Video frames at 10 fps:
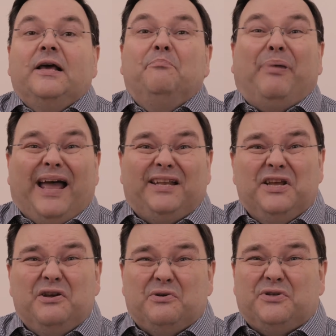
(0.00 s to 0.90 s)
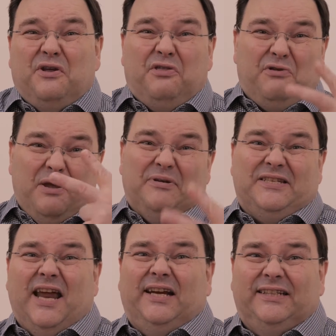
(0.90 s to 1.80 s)
Bad news,
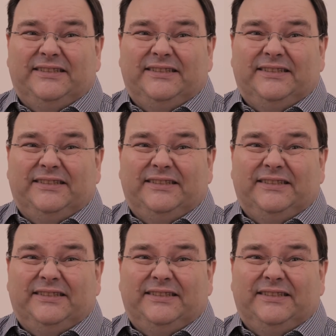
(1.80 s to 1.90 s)
3%.